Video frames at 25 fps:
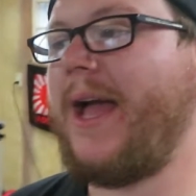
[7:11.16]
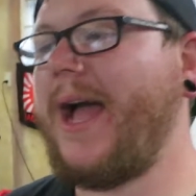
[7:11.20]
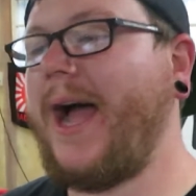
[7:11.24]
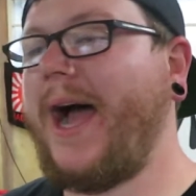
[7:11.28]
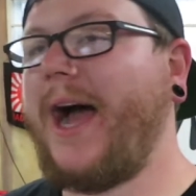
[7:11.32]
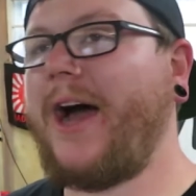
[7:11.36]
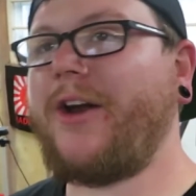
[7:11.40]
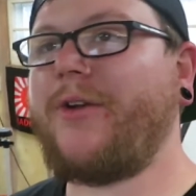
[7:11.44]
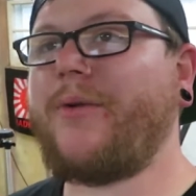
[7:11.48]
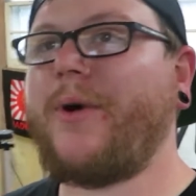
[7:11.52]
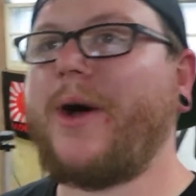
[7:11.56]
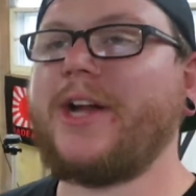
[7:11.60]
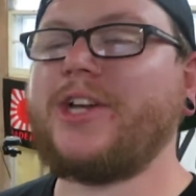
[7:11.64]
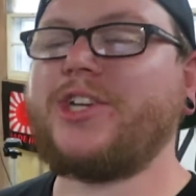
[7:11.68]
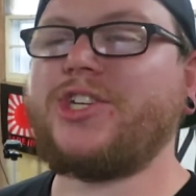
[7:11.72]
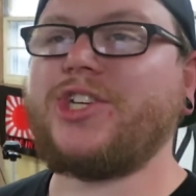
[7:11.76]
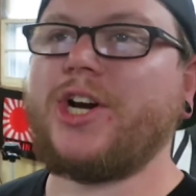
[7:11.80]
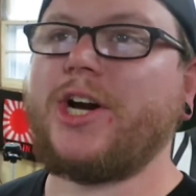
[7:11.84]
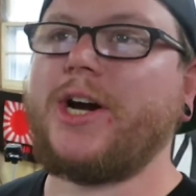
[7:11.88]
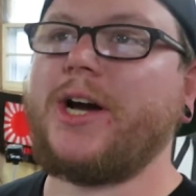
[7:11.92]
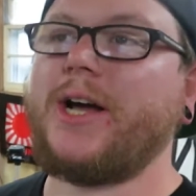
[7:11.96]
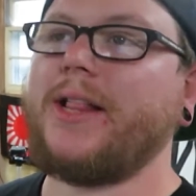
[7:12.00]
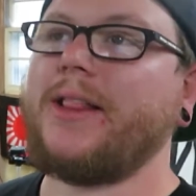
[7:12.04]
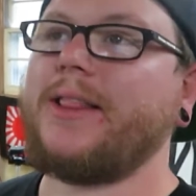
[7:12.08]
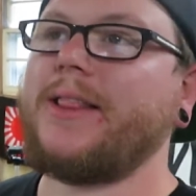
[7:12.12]
How do I
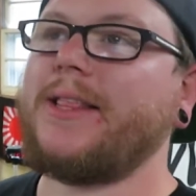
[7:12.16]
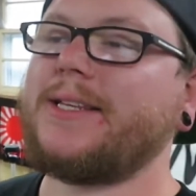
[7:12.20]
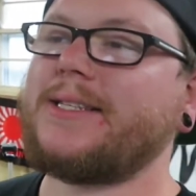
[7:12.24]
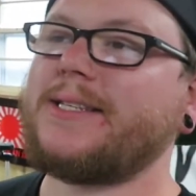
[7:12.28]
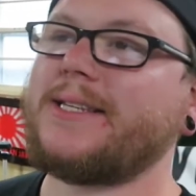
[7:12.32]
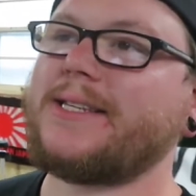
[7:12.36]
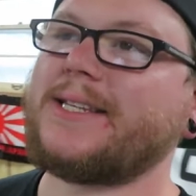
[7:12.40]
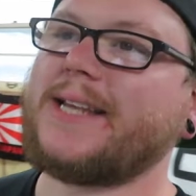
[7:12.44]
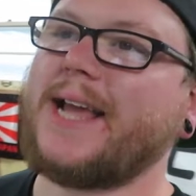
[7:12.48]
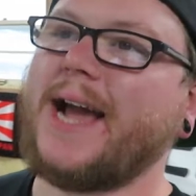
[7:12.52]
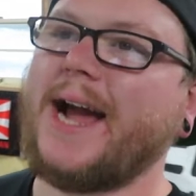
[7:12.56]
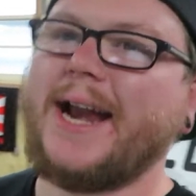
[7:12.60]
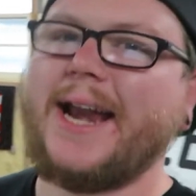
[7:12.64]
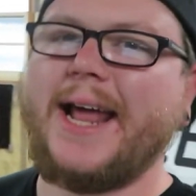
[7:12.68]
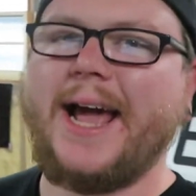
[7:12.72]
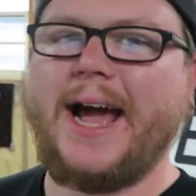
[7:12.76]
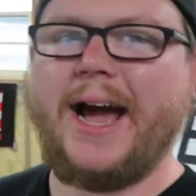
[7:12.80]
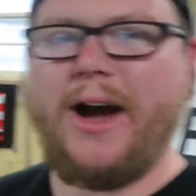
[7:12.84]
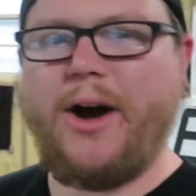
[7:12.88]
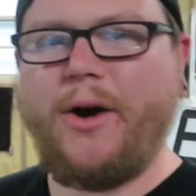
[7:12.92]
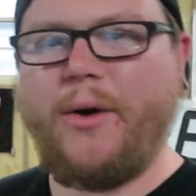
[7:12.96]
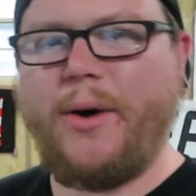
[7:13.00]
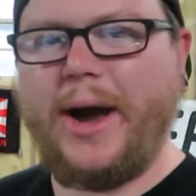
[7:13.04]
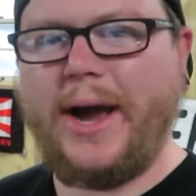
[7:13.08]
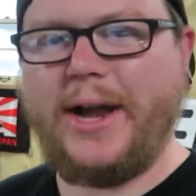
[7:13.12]
judge? This is kind of
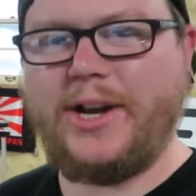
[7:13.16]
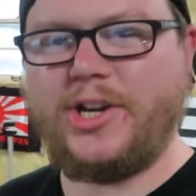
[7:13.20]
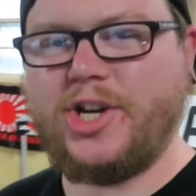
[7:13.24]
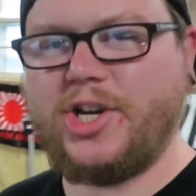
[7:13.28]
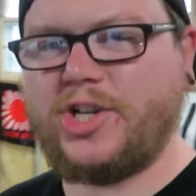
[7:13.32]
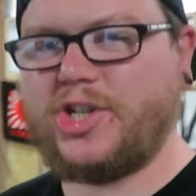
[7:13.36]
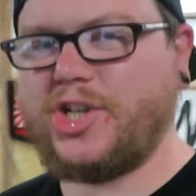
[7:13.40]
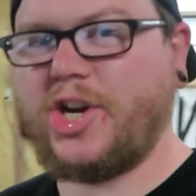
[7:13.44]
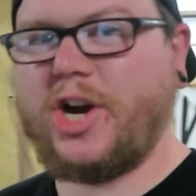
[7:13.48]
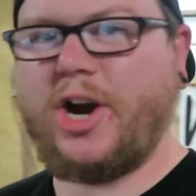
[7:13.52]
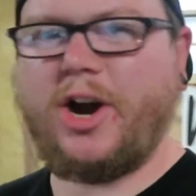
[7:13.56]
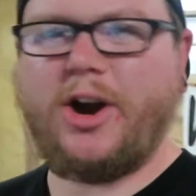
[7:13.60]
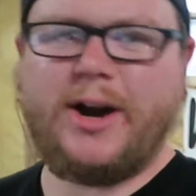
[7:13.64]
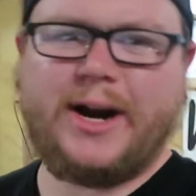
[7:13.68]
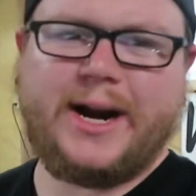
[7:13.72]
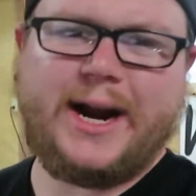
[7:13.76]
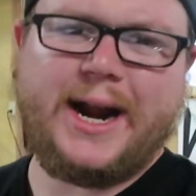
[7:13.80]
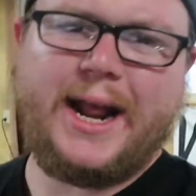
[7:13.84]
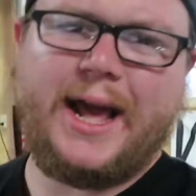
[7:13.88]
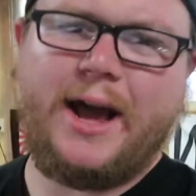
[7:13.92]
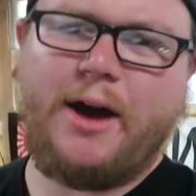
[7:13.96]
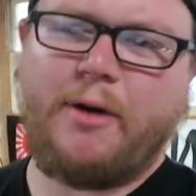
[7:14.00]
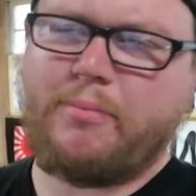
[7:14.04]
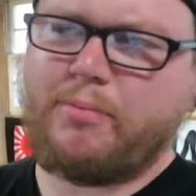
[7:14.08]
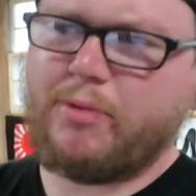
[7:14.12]
how I judge a car and
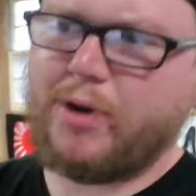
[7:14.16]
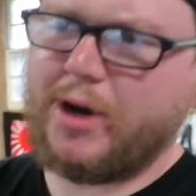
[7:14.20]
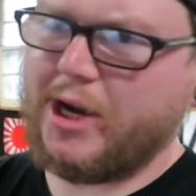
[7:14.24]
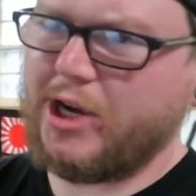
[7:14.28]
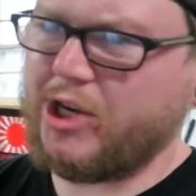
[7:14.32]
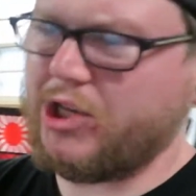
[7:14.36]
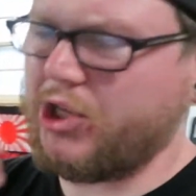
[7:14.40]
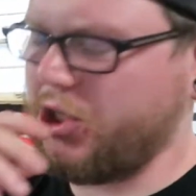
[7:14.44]
kind of how Brittany